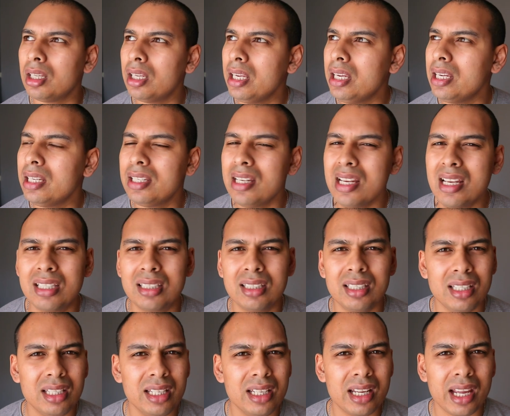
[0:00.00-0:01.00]

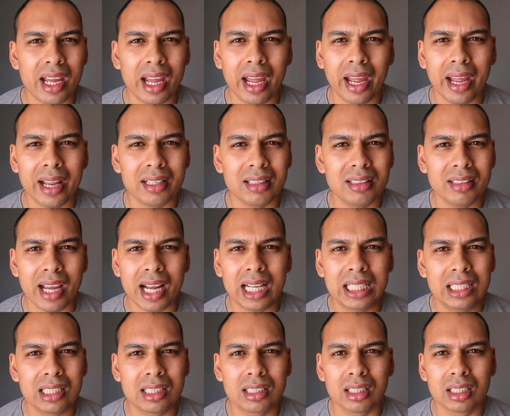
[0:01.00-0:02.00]
EDC and
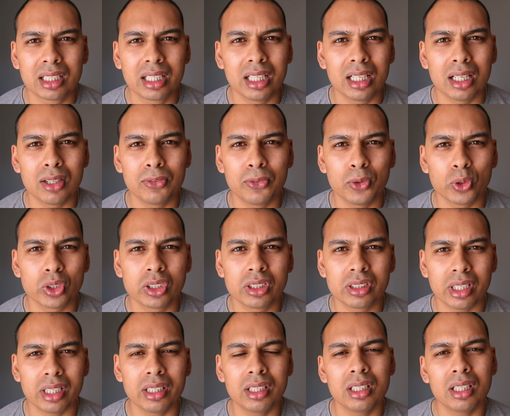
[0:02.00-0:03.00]
Tactical Gear for
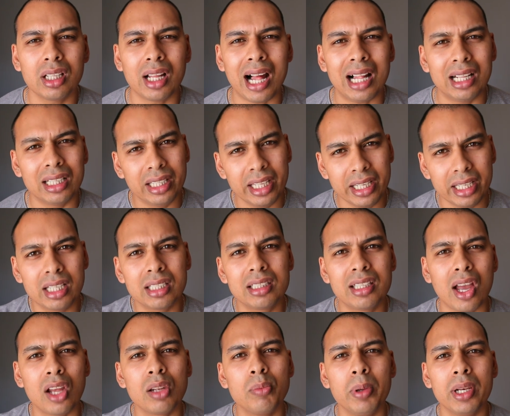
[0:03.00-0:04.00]
Sale. I'll link it
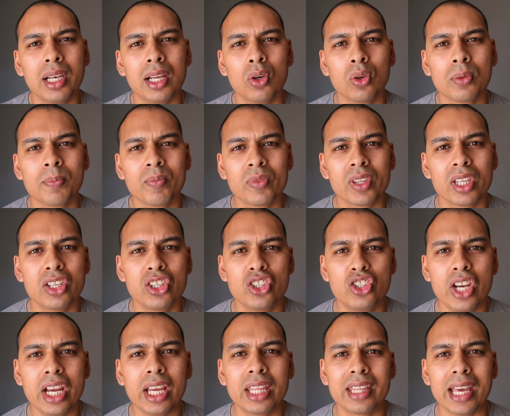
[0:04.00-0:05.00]
down below.
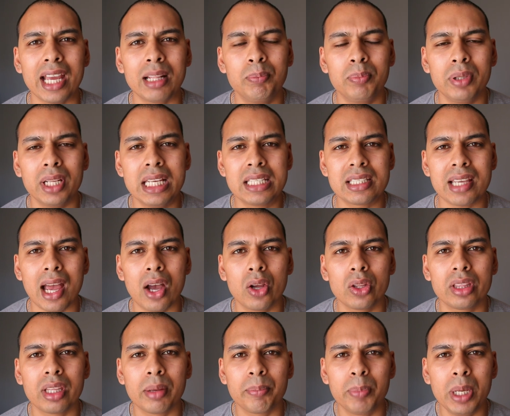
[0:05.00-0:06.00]
Check that place
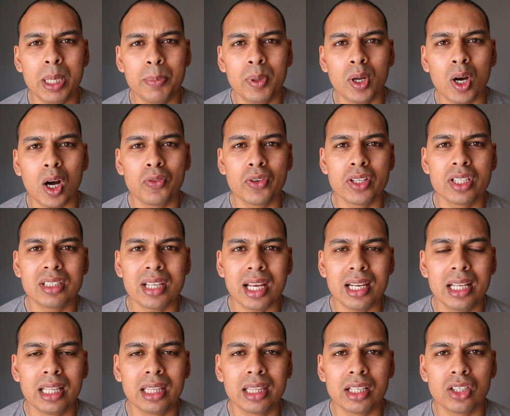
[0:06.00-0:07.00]
out. The people are often
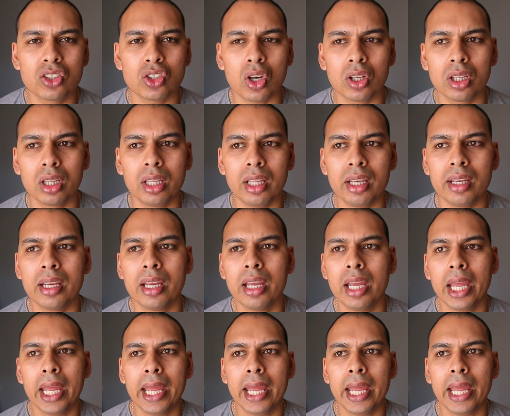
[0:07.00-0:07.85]
selling things on there.